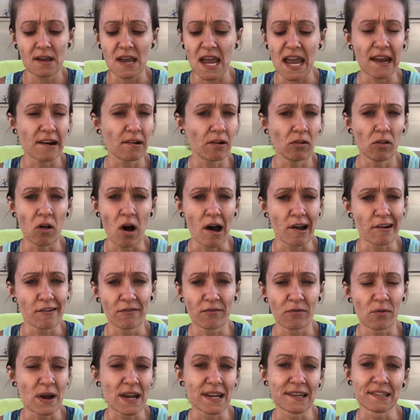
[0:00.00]
in a lot of
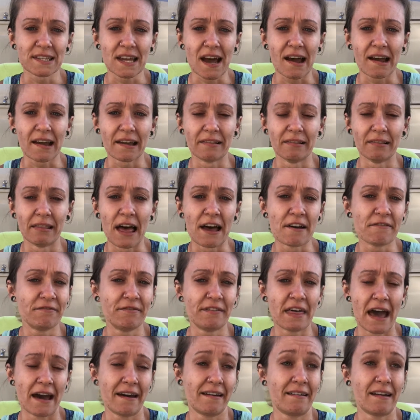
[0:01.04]
ways, I left
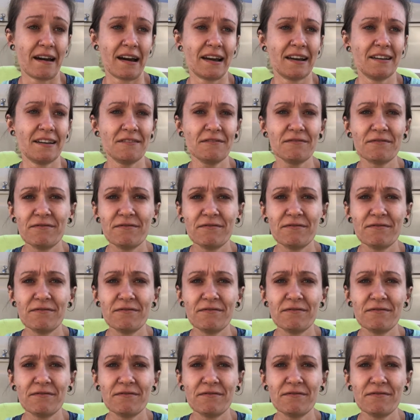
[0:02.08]
that night